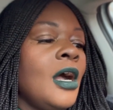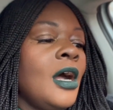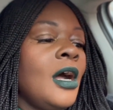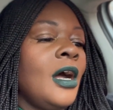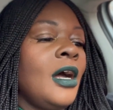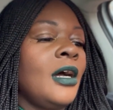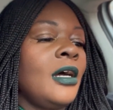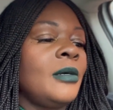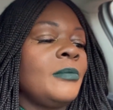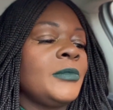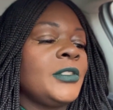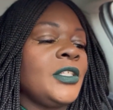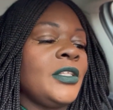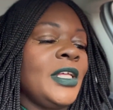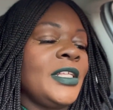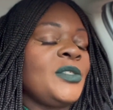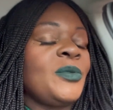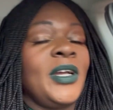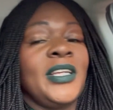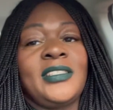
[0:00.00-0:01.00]
So
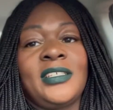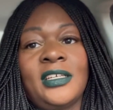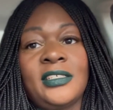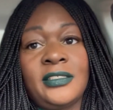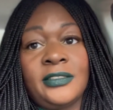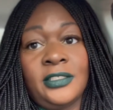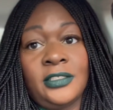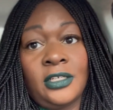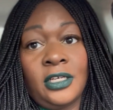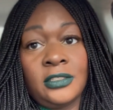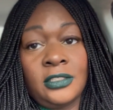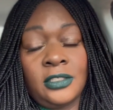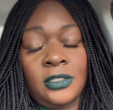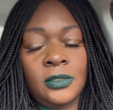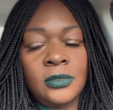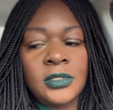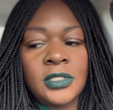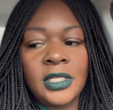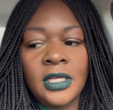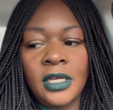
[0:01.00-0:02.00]
that's why I say it's a little on the
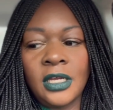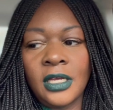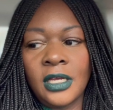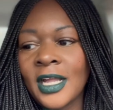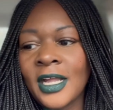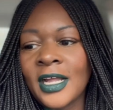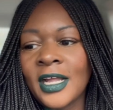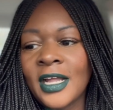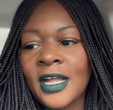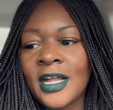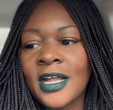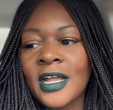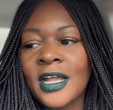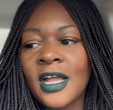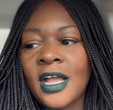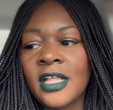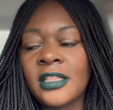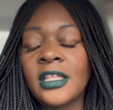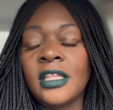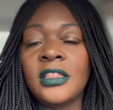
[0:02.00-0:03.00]
nose.
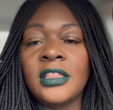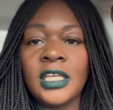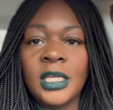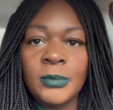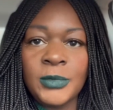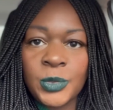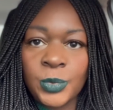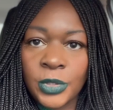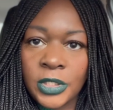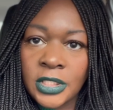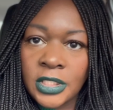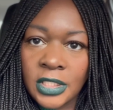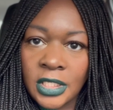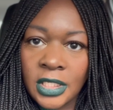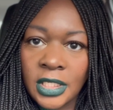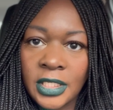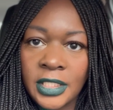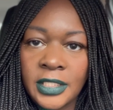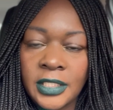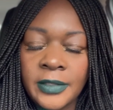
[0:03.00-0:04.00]
The themes were
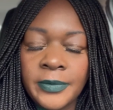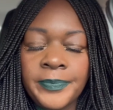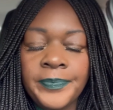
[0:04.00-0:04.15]
good.